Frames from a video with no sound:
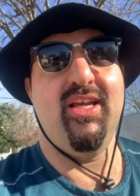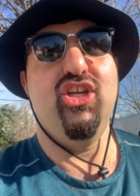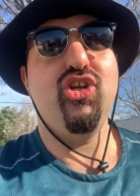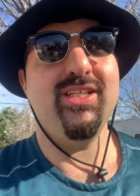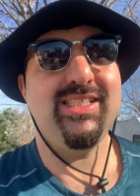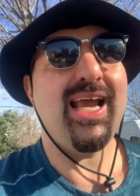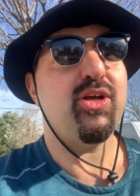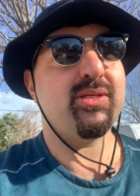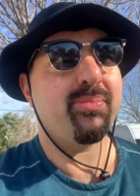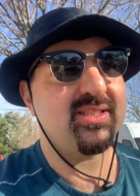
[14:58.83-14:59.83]
you can see how
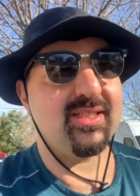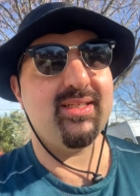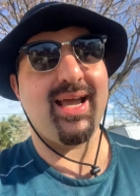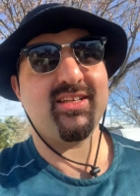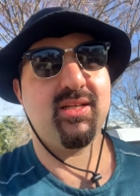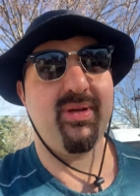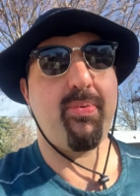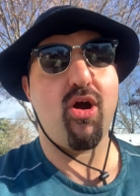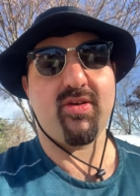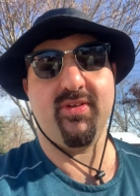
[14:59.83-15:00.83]
simplicity has to be
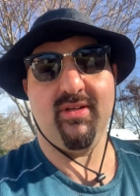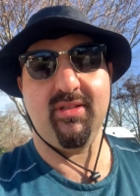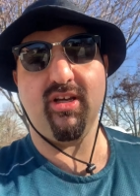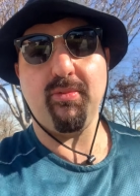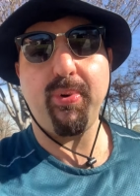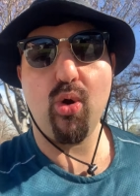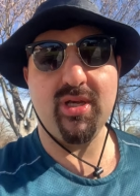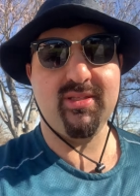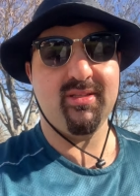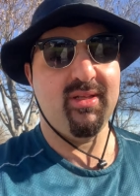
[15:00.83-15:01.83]
part of the, the
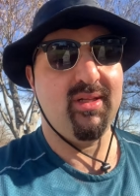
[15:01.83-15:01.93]
component